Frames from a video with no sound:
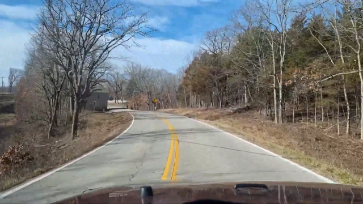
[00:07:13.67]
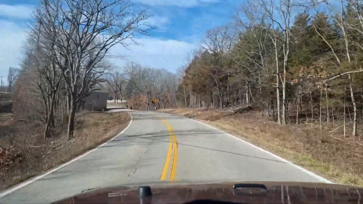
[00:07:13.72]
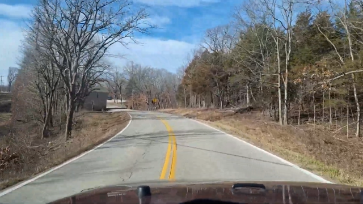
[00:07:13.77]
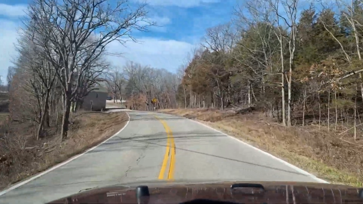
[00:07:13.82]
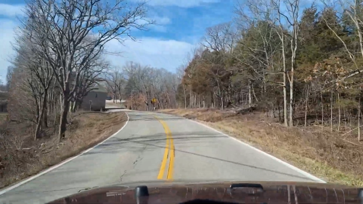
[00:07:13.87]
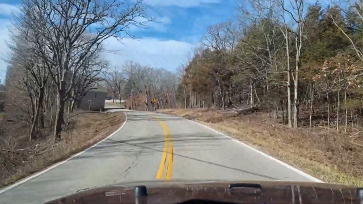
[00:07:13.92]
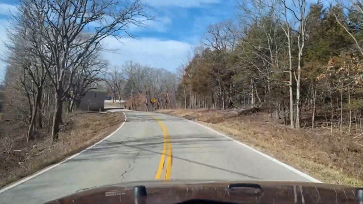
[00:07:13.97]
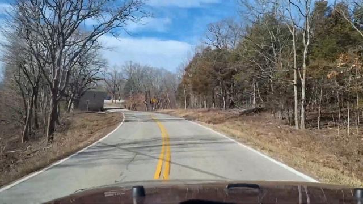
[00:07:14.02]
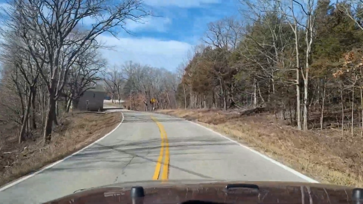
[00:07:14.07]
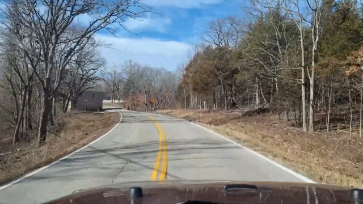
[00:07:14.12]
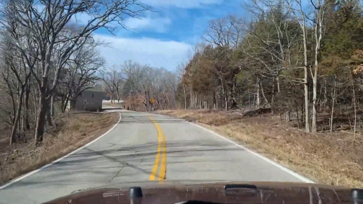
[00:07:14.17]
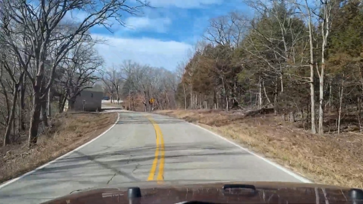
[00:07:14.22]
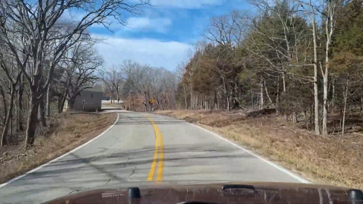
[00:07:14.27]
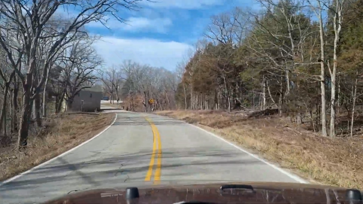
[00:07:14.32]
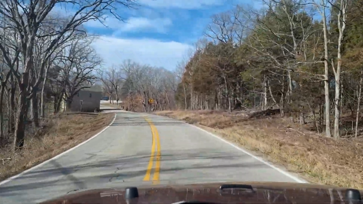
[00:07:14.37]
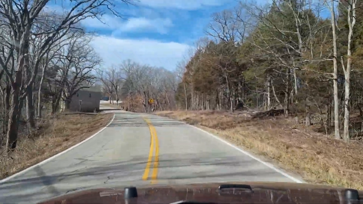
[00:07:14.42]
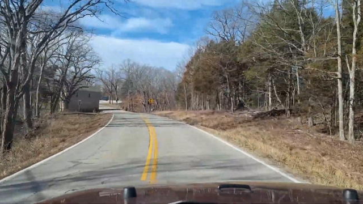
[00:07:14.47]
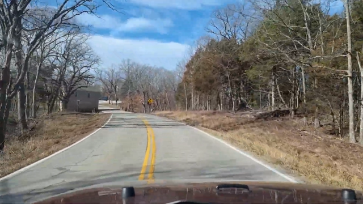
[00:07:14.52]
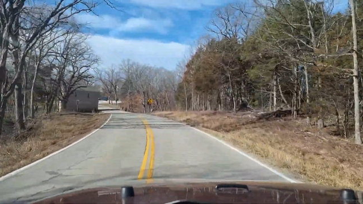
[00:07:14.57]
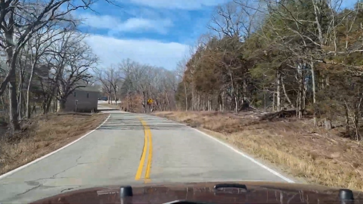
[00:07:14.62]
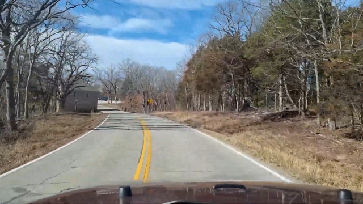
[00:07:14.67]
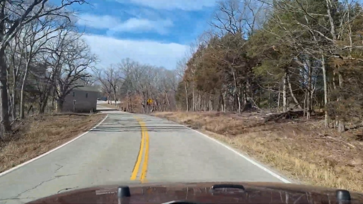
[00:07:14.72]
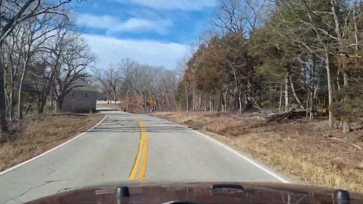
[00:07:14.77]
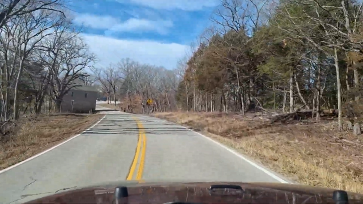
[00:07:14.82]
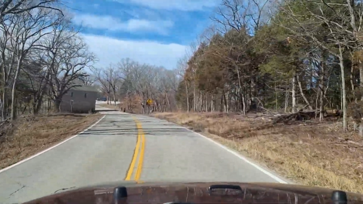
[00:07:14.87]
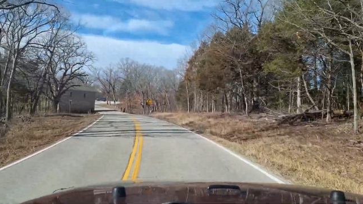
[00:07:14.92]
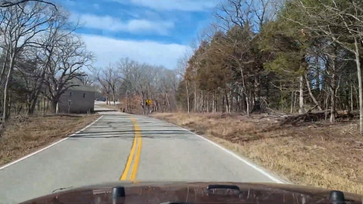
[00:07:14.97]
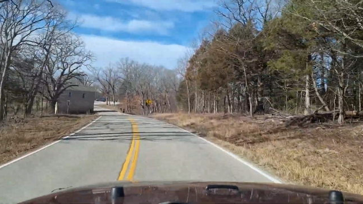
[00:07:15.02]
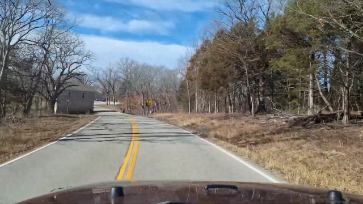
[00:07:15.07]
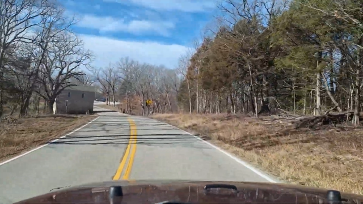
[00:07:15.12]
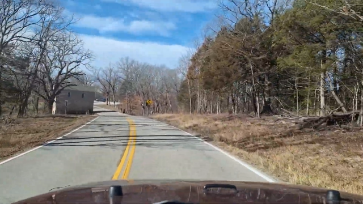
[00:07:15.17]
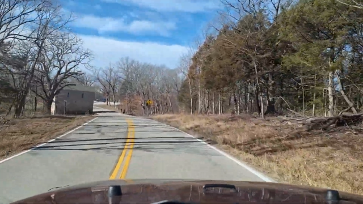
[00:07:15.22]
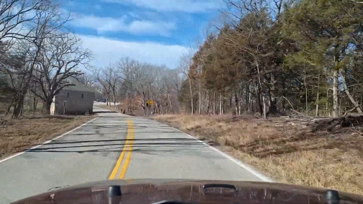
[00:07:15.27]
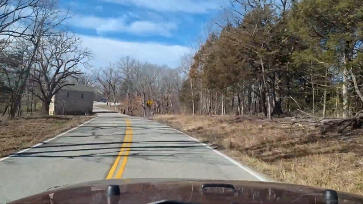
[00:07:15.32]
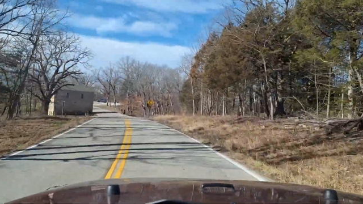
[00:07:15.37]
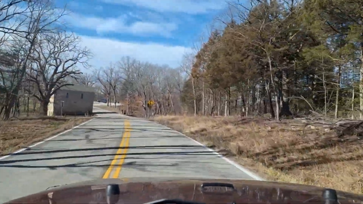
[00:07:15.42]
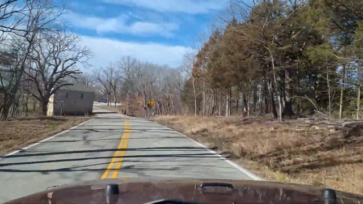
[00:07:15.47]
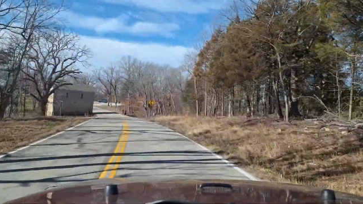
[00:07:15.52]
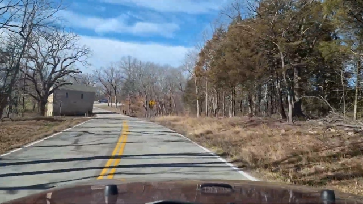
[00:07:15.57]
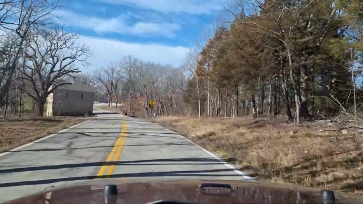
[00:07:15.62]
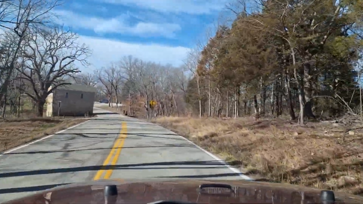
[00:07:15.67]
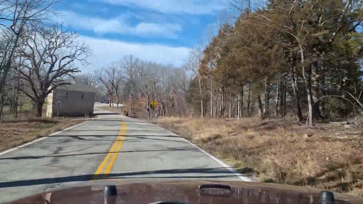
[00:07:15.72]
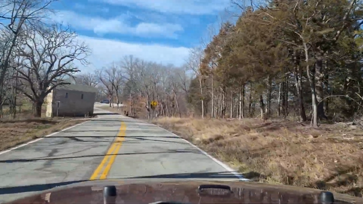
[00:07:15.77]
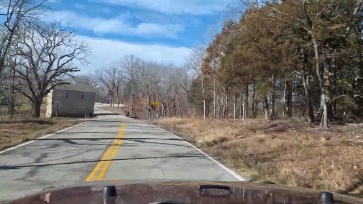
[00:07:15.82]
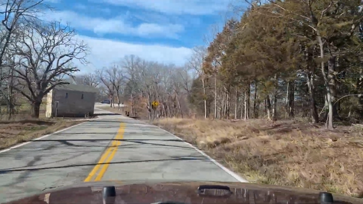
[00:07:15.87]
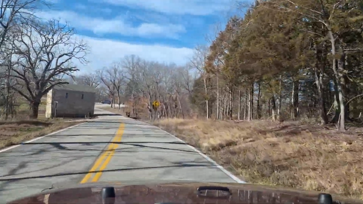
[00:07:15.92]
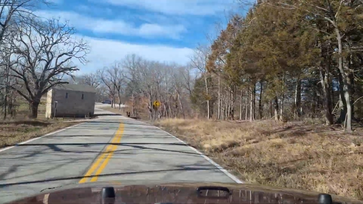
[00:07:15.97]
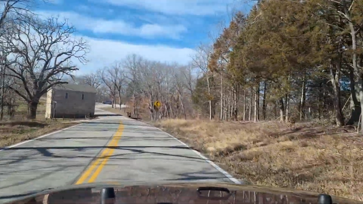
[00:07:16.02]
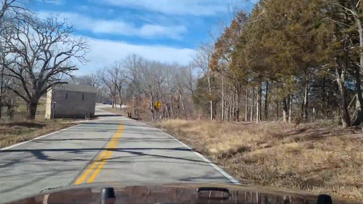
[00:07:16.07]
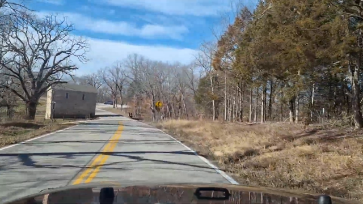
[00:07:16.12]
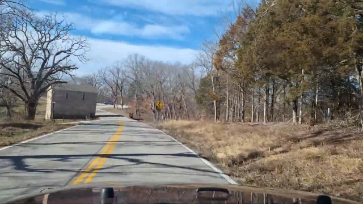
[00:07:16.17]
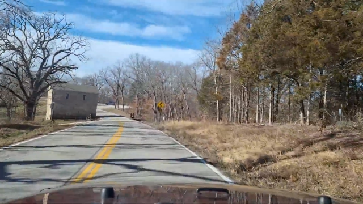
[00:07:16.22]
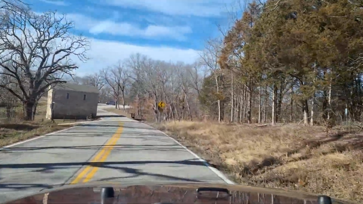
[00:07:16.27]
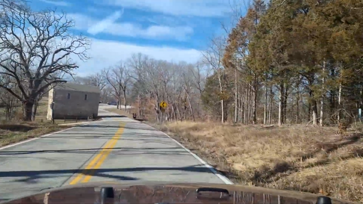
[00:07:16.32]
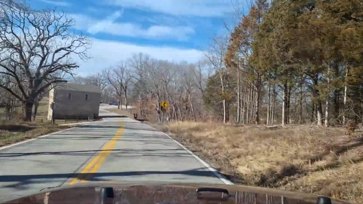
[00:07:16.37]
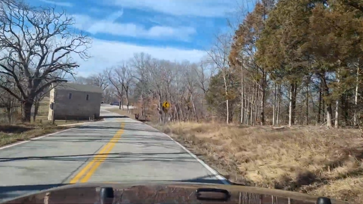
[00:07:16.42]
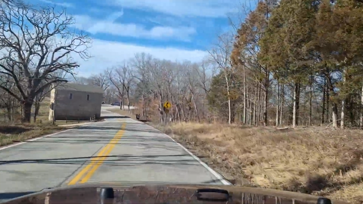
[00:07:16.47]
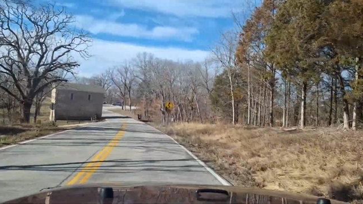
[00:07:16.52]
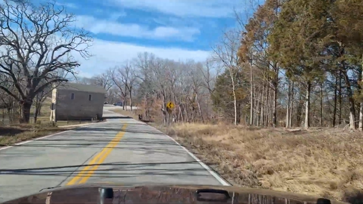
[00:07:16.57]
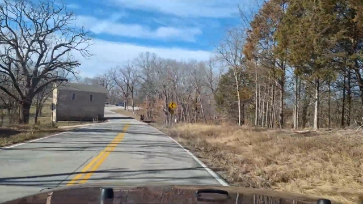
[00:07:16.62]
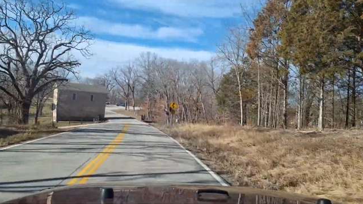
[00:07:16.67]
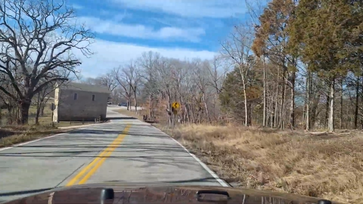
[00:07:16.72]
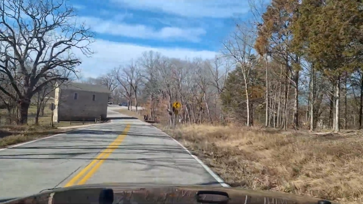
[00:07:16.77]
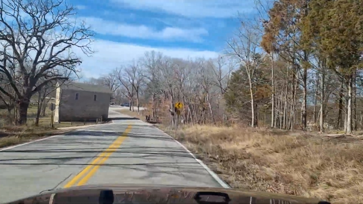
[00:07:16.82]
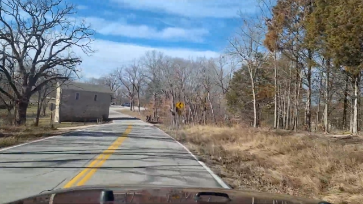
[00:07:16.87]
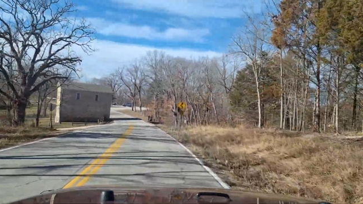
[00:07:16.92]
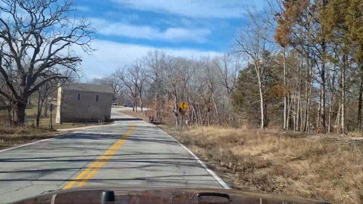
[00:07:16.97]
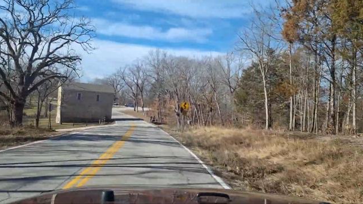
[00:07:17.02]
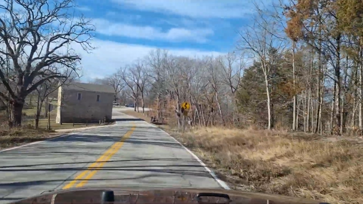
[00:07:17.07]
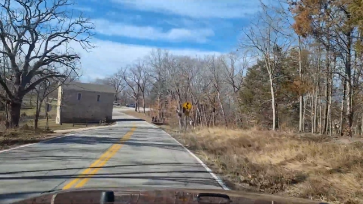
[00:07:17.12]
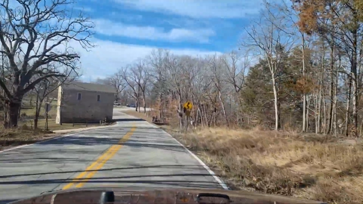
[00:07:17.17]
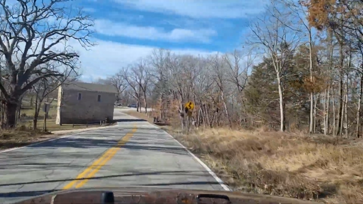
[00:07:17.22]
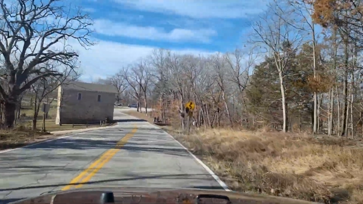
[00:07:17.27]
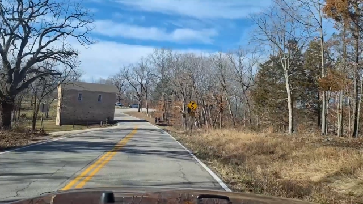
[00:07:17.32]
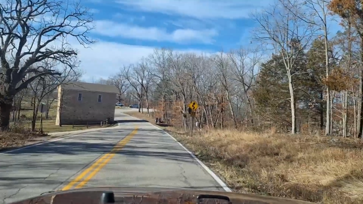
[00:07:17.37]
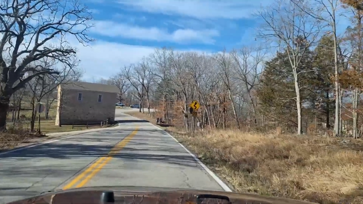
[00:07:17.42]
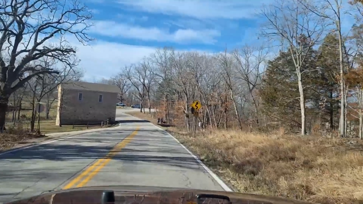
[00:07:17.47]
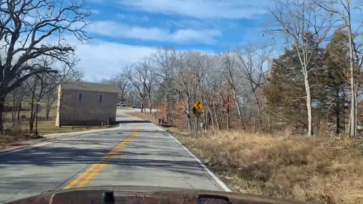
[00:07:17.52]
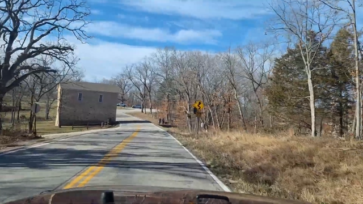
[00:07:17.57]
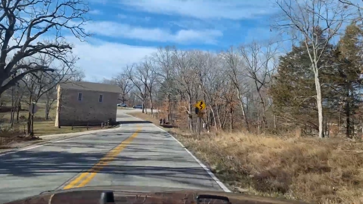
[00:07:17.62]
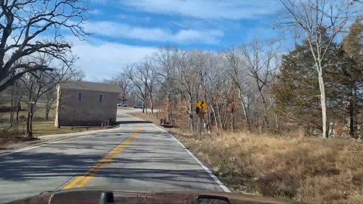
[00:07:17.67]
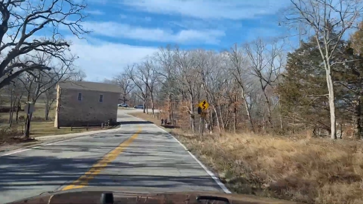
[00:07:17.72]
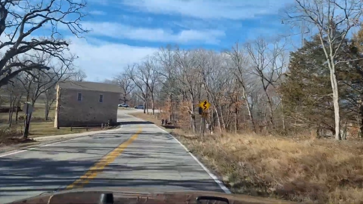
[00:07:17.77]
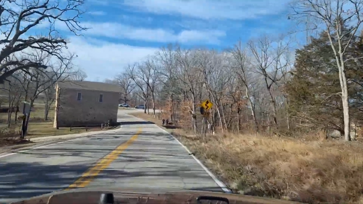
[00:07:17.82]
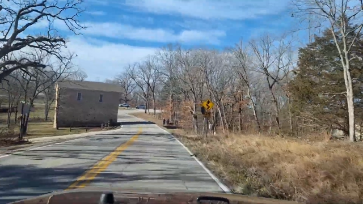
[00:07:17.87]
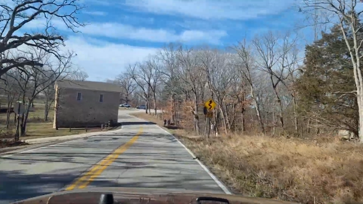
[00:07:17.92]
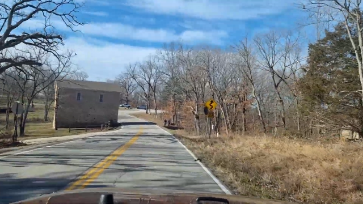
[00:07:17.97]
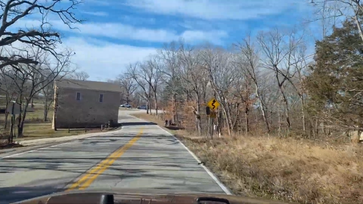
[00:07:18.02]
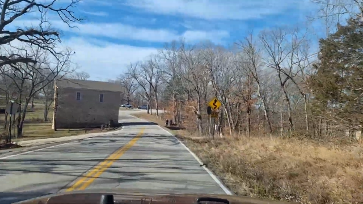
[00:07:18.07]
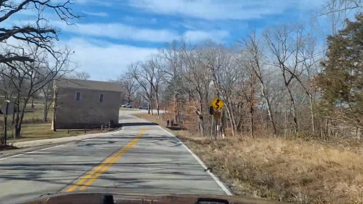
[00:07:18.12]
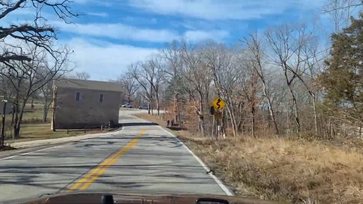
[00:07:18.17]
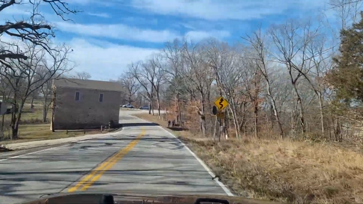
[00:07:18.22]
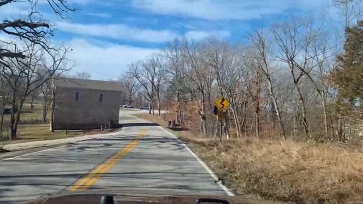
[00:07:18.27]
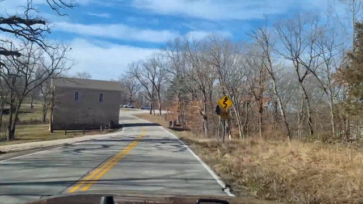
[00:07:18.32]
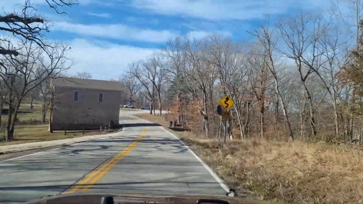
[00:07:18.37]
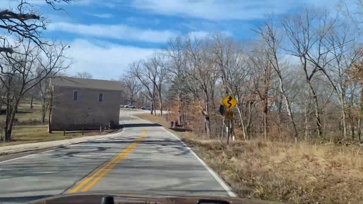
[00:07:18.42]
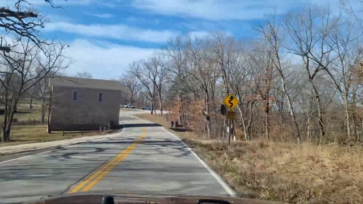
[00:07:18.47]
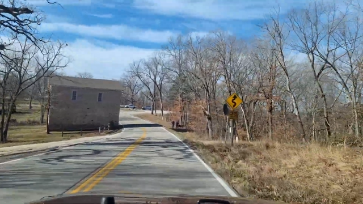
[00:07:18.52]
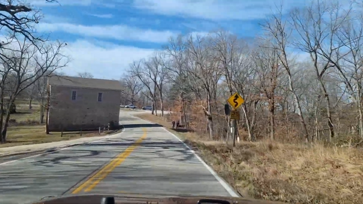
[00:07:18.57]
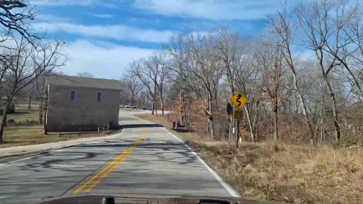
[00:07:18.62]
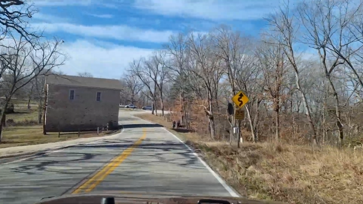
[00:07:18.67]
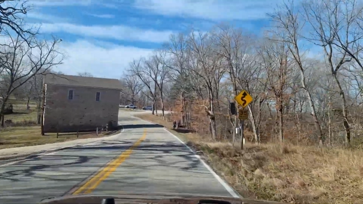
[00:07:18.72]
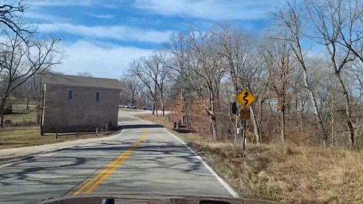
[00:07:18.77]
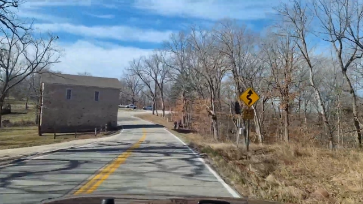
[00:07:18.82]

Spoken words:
No face is visible, so there are no lips to read.